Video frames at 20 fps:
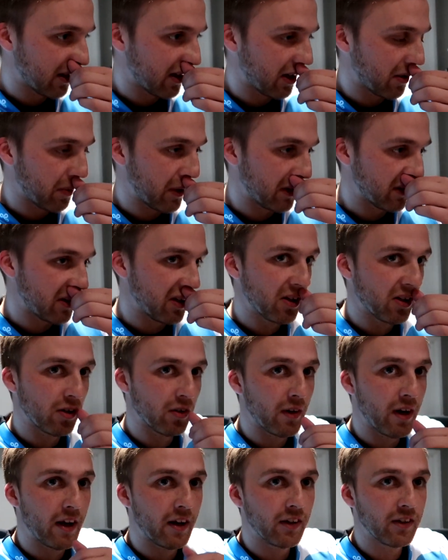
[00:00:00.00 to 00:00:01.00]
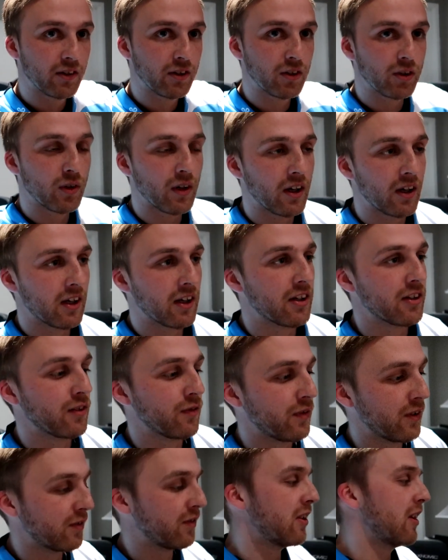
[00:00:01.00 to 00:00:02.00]
Had a big deco round to uh, get us to
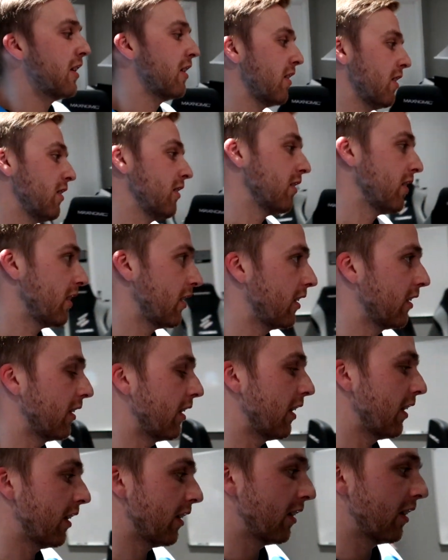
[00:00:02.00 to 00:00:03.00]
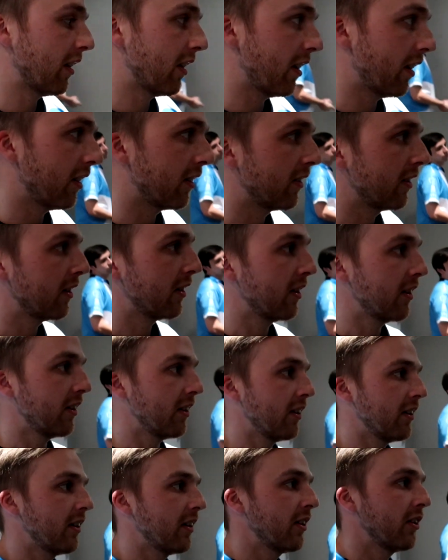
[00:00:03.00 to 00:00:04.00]
15, and then uh,
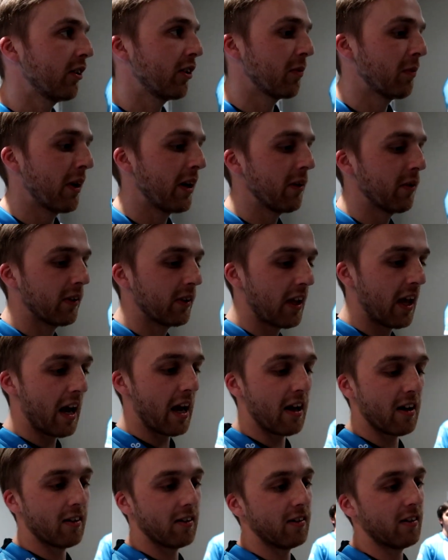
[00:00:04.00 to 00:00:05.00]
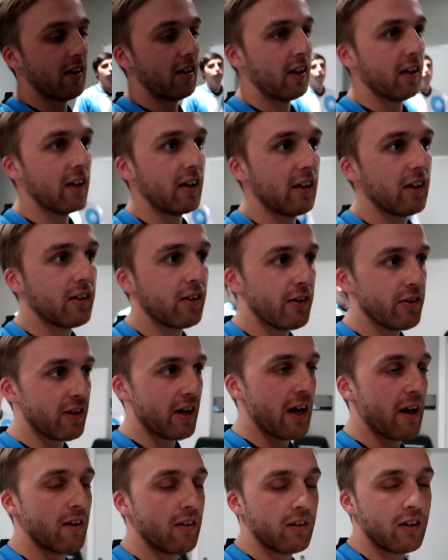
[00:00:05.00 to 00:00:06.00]
kill their money with that and close it
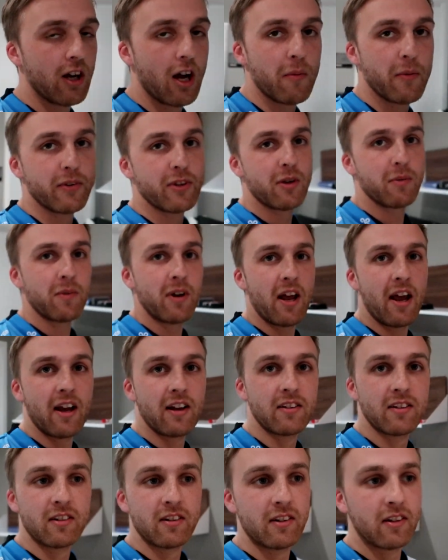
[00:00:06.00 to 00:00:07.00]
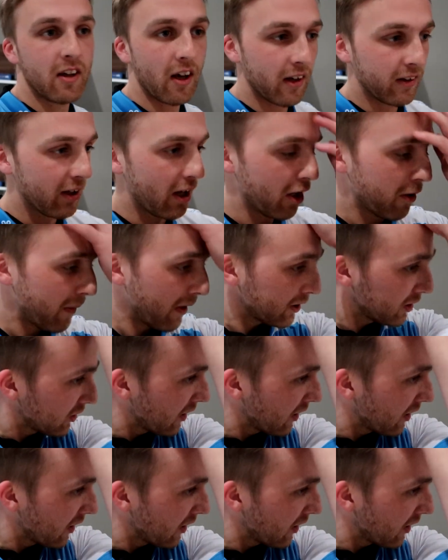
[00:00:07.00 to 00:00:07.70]
out. Cobble's up next. Got to talk about